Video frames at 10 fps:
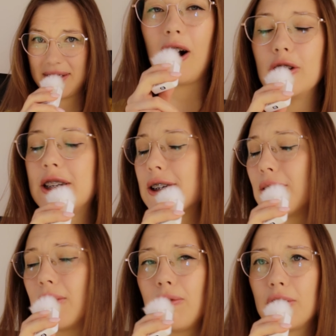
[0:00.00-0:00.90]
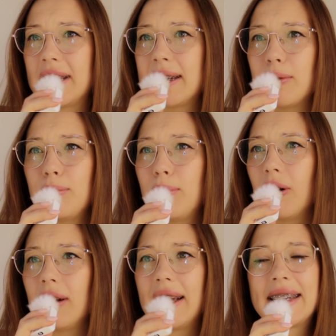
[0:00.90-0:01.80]
Also, for the
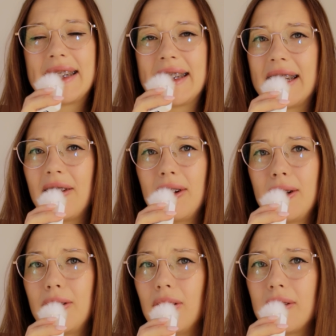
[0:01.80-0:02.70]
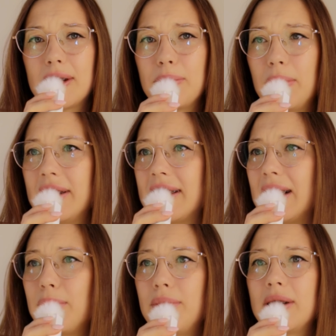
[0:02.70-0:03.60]
symbolic $7
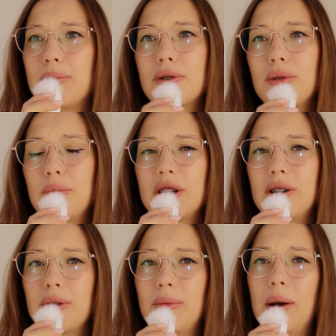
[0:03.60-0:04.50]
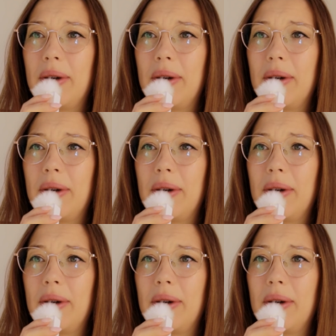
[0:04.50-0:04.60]
monthly subscription to my